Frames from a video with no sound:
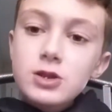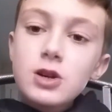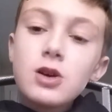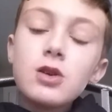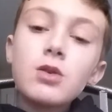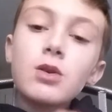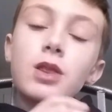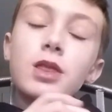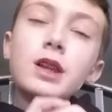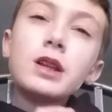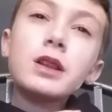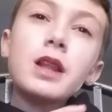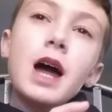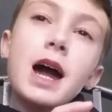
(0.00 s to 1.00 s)
So
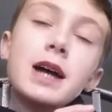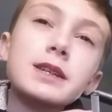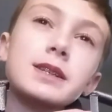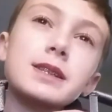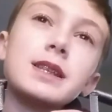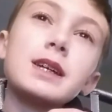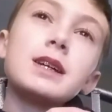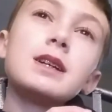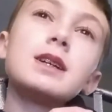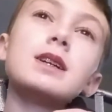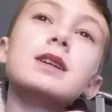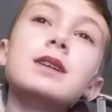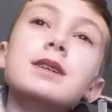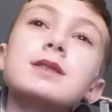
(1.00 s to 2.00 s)
the last
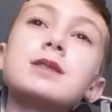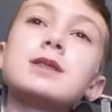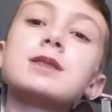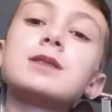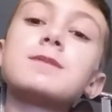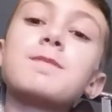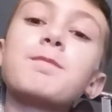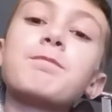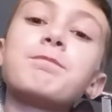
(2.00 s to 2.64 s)
thing is